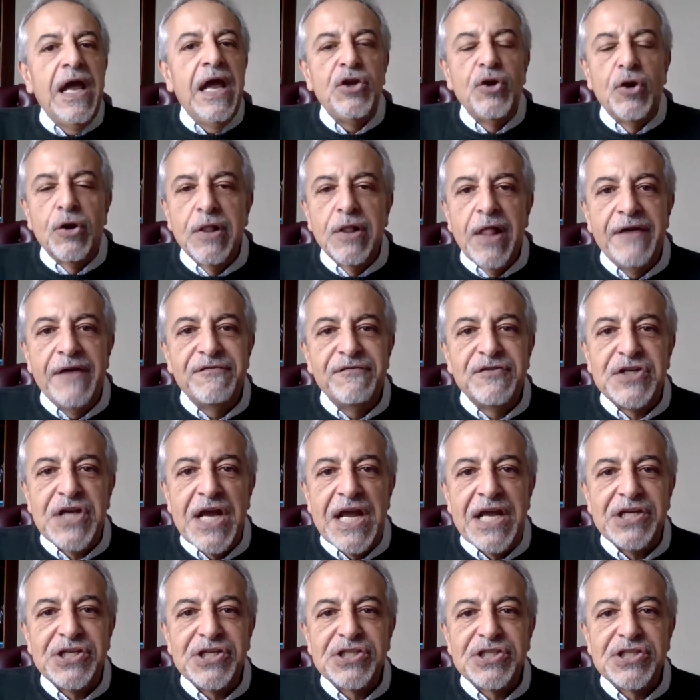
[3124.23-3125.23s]
and your life
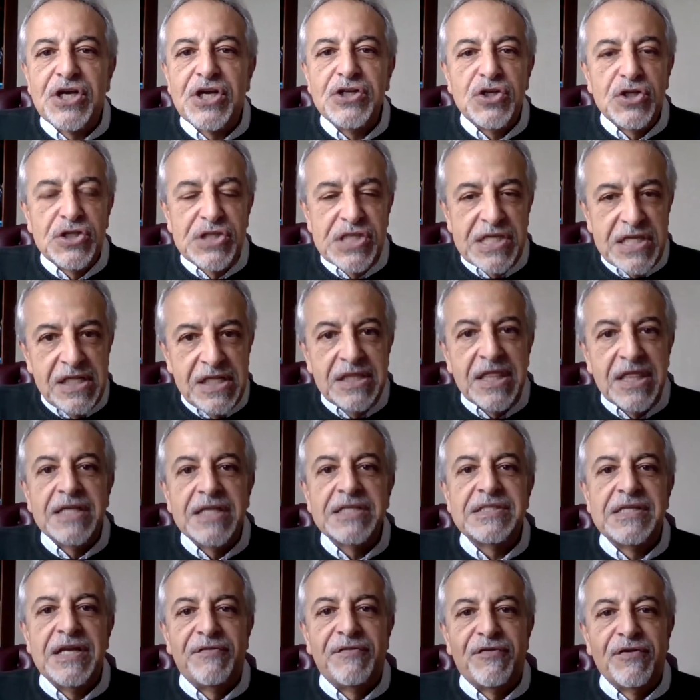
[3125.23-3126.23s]
changes because you see
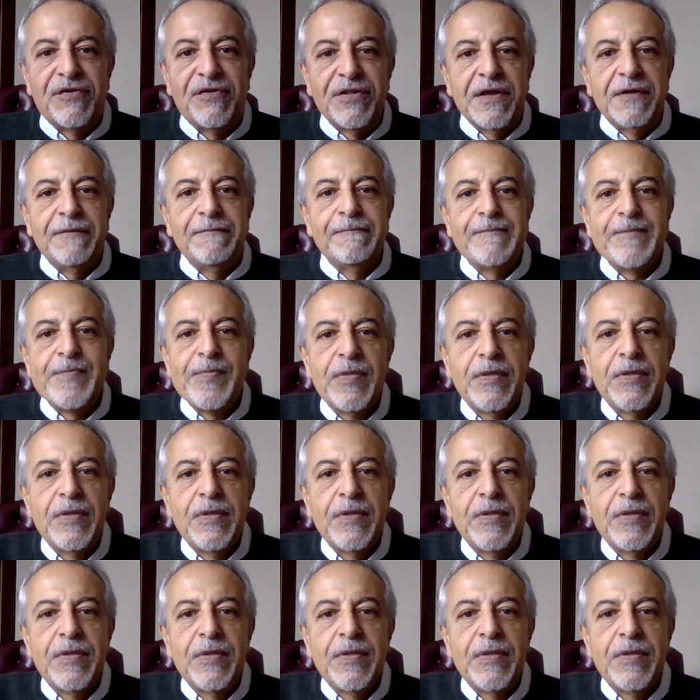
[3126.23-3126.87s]
things differently.